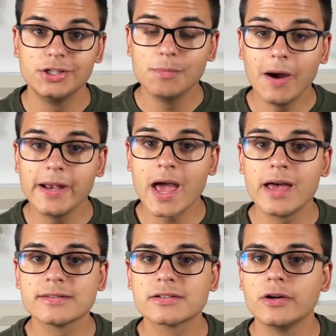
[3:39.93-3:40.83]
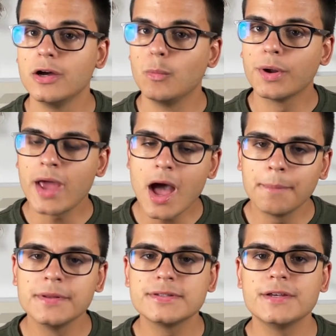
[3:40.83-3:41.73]
You might ask, what
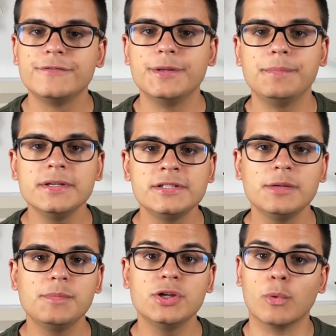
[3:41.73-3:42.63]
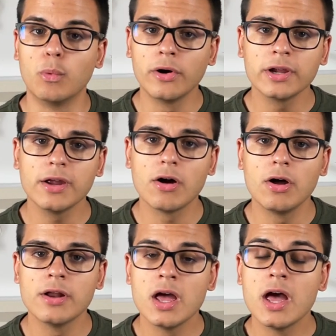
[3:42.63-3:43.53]
happens if the PCB you're working
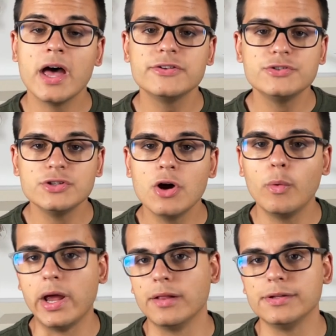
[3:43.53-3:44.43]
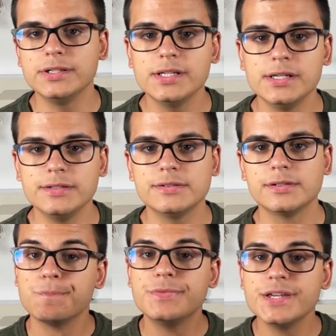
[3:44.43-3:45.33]
on has no
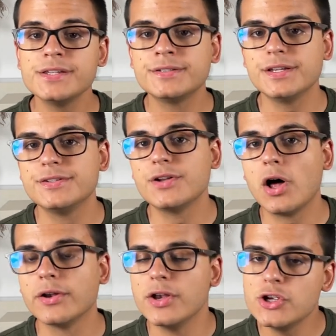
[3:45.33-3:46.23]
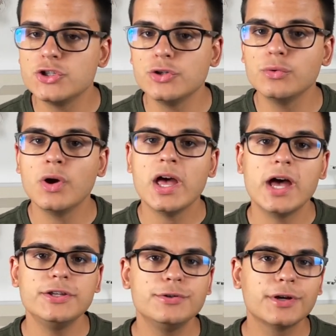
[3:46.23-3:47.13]
LEDs? This is not an issue
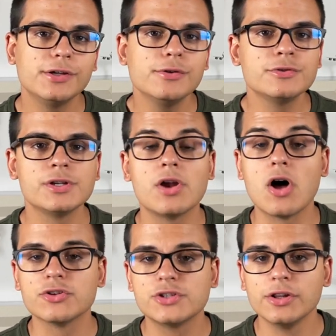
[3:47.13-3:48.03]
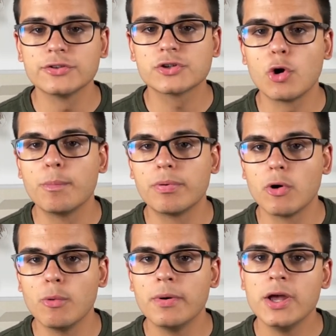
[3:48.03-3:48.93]
as you can use an oscilloscope
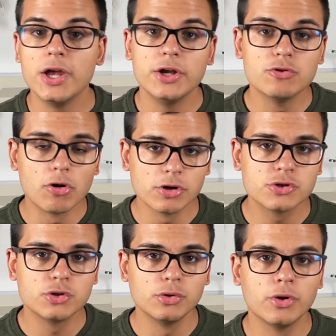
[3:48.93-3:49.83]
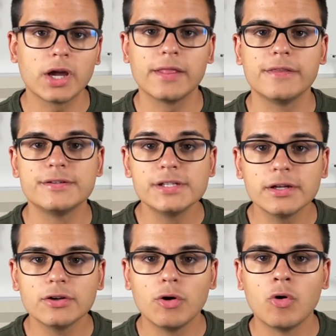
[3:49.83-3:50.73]
probe in order to look at the
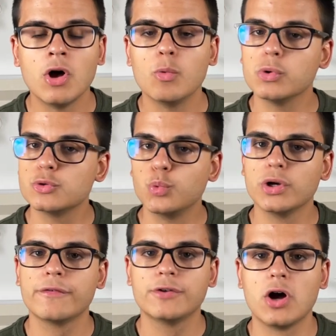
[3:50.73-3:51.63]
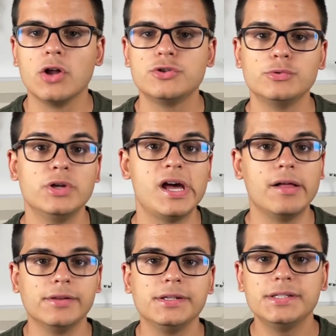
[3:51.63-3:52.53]
signal which would have gone to the
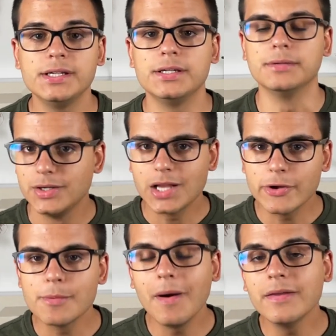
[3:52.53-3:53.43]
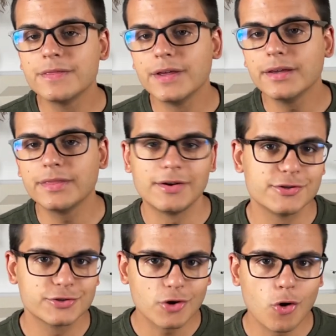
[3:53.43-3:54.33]
LED. Now you might think that a
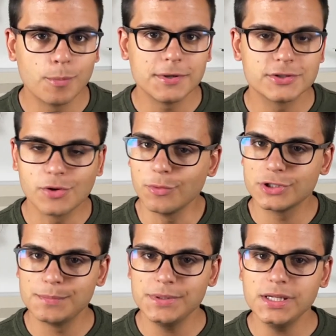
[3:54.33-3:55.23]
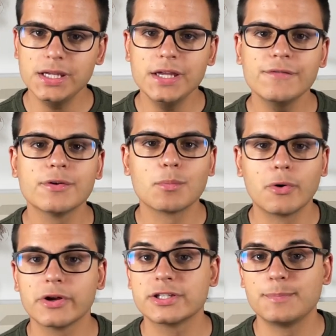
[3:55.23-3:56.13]
scope is going to be even
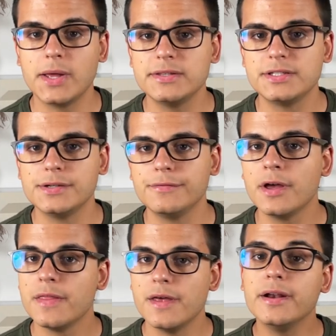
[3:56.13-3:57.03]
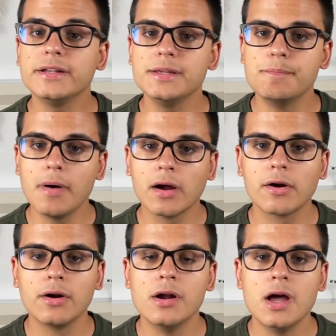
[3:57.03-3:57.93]
more expensive than a
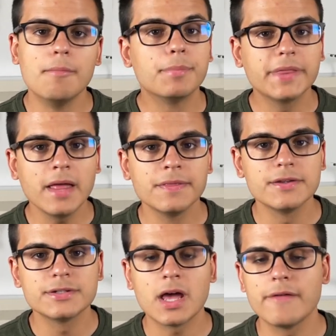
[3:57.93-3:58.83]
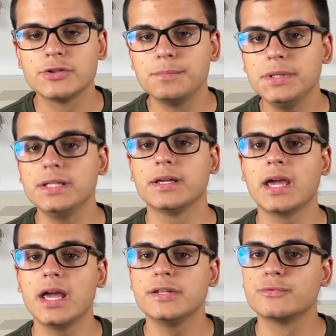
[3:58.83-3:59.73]
debugger, but that doesn't have to be the case